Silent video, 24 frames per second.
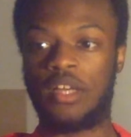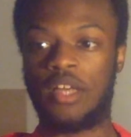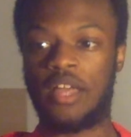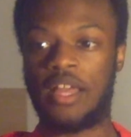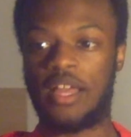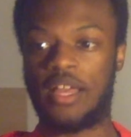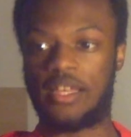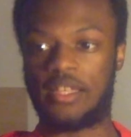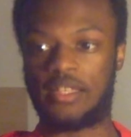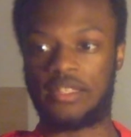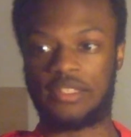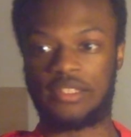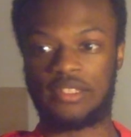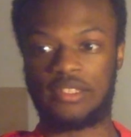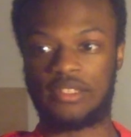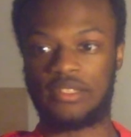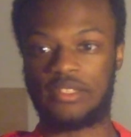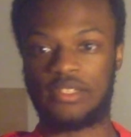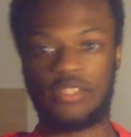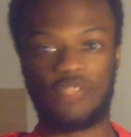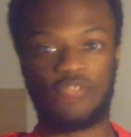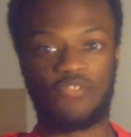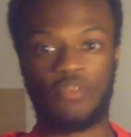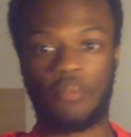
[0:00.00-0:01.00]
As
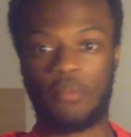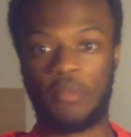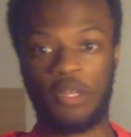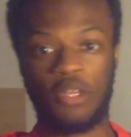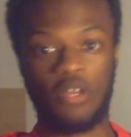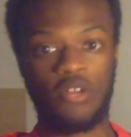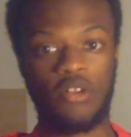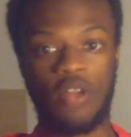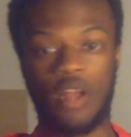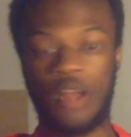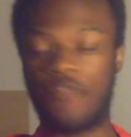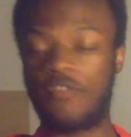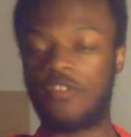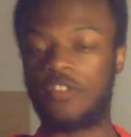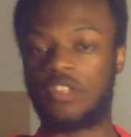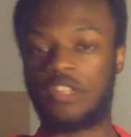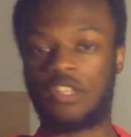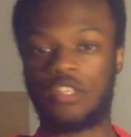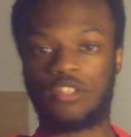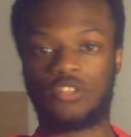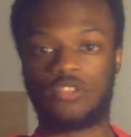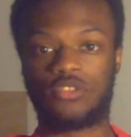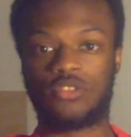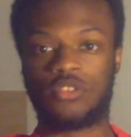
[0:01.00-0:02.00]
from here,
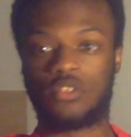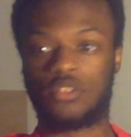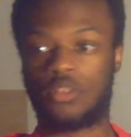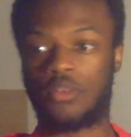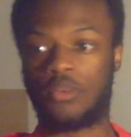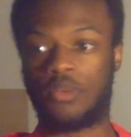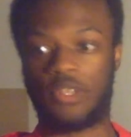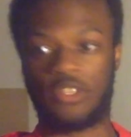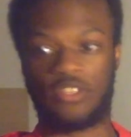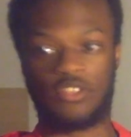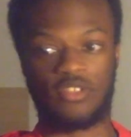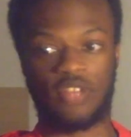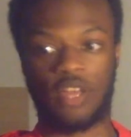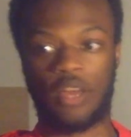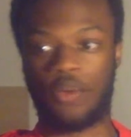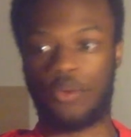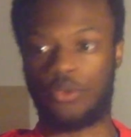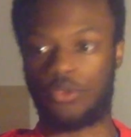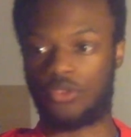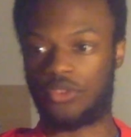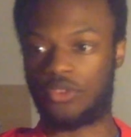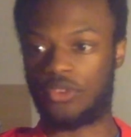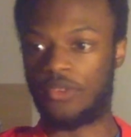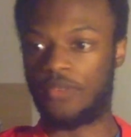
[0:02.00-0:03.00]
everything started going
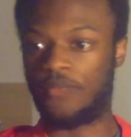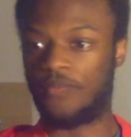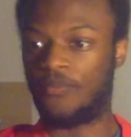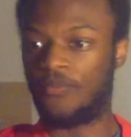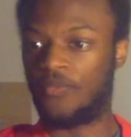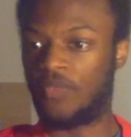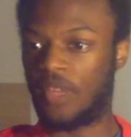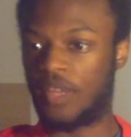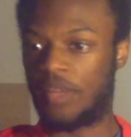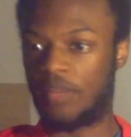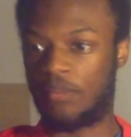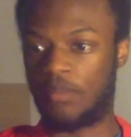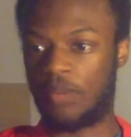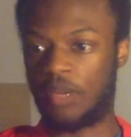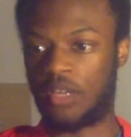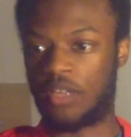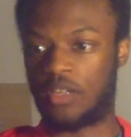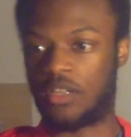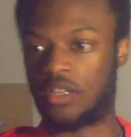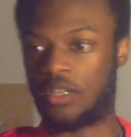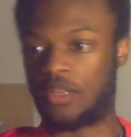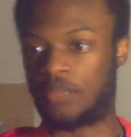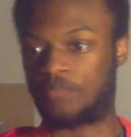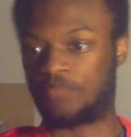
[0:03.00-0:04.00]
south. But
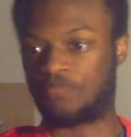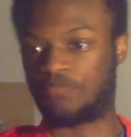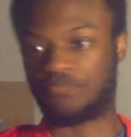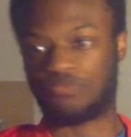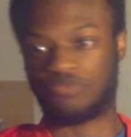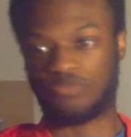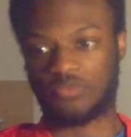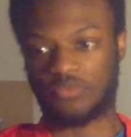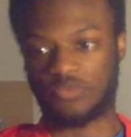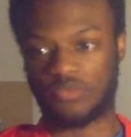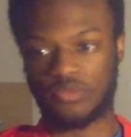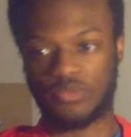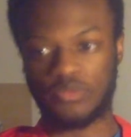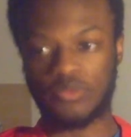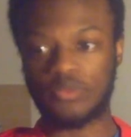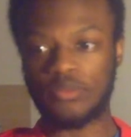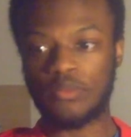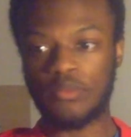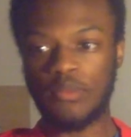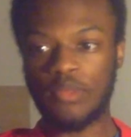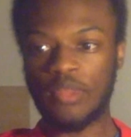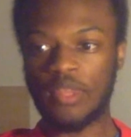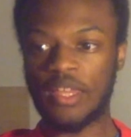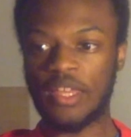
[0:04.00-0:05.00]

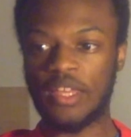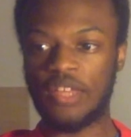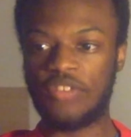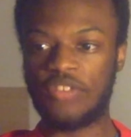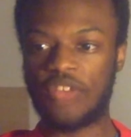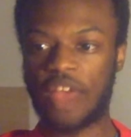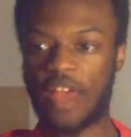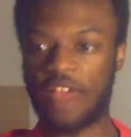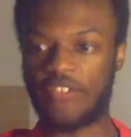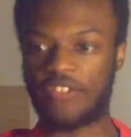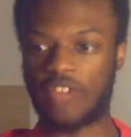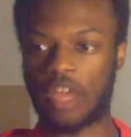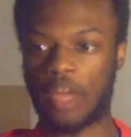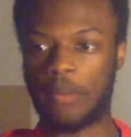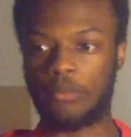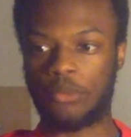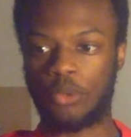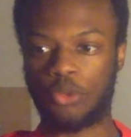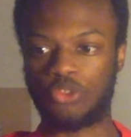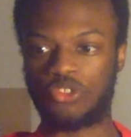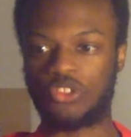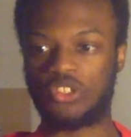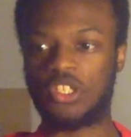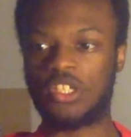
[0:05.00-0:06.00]
it's halftime.
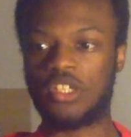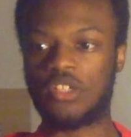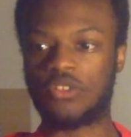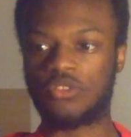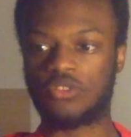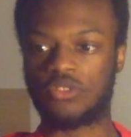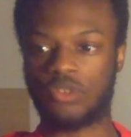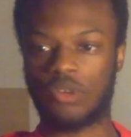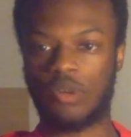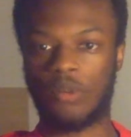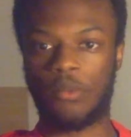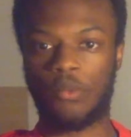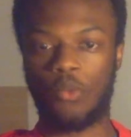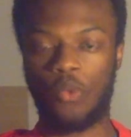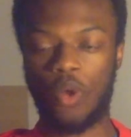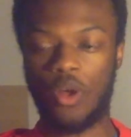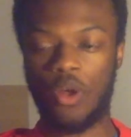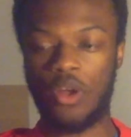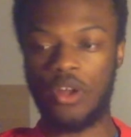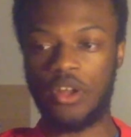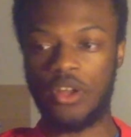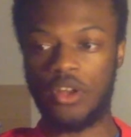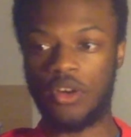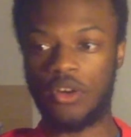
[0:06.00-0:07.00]
Los Ticos are up
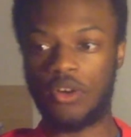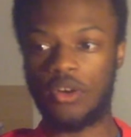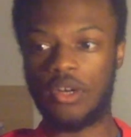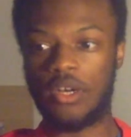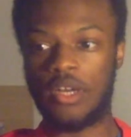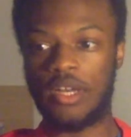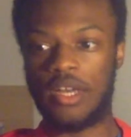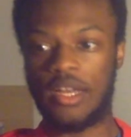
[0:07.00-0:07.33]
1-0.